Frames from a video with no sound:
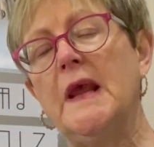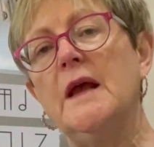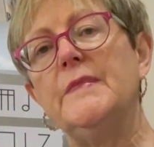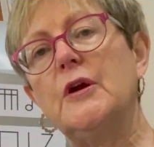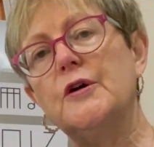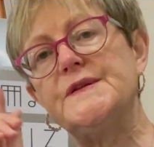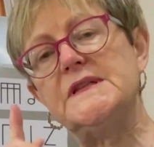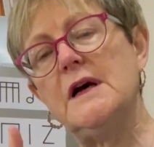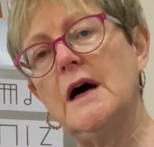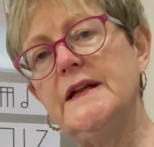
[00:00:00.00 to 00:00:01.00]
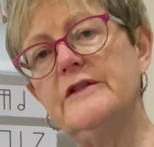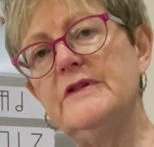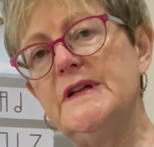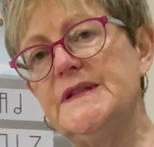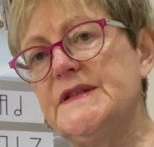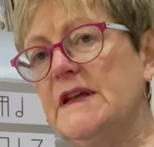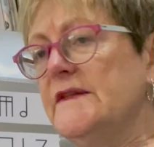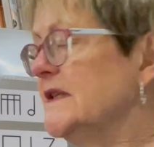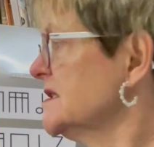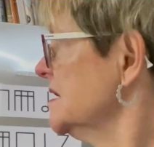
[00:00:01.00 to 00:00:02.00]
because the idea is that
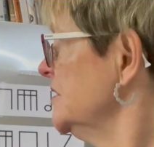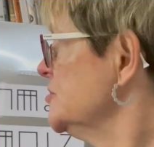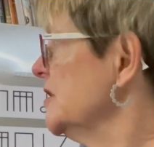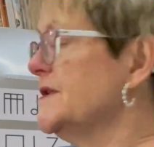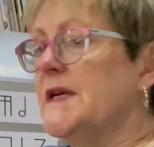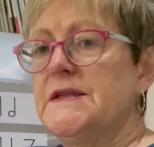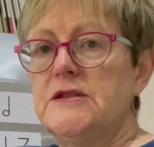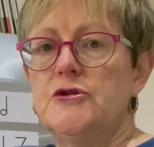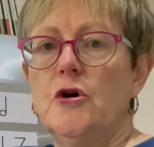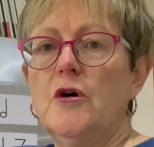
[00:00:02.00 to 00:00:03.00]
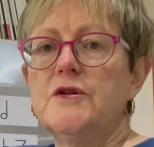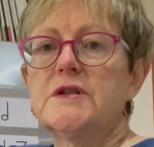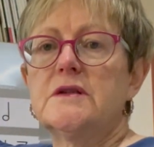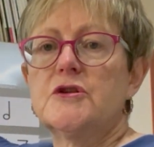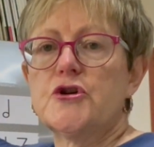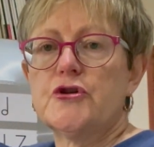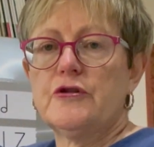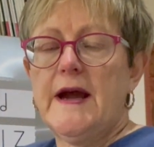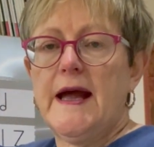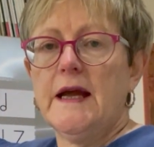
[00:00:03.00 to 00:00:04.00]
the teacher does not
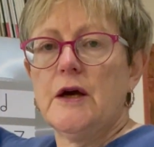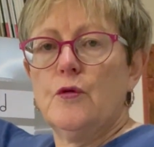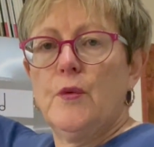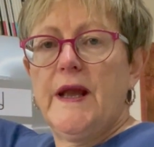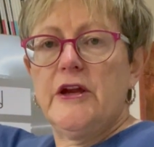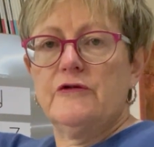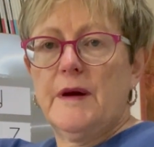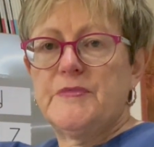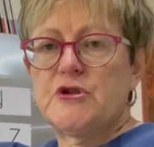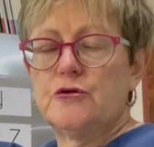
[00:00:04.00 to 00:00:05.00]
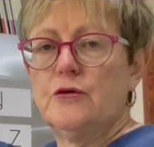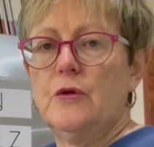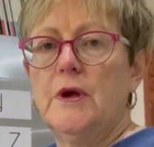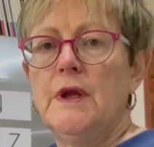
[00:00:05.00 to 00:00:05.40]
track where you're up to.